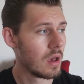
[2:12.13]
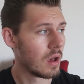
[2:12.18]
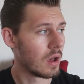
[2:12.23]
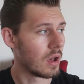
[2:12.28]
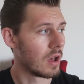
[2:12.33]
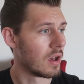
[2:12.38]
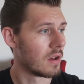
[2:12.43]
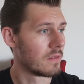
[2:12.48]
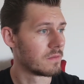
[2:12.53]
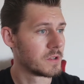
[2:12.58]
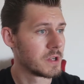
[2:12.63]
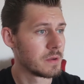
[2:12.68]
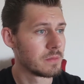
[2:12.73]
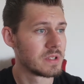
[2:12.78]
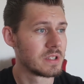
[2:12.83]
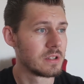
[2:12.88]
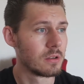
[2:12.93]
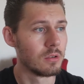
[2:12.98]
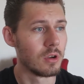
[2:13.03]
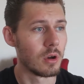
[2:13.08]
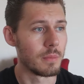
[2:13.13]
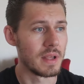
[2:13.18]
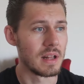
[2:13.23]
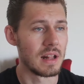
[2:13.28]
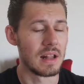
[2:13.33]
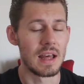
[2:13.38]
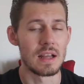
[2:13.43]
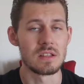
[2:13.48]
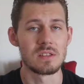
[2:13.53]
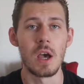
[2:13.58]
The gym's still not being
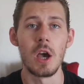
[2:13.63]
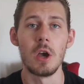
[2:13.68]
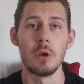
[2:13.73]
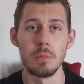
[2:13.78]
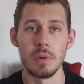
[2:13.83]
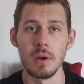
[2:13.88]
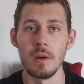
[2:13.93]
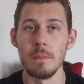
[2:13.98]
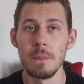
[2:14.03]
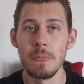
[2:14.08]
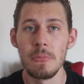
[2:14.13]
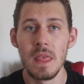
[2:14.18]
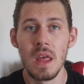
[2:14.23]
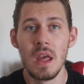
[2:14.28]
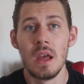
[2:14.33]
allowed to open.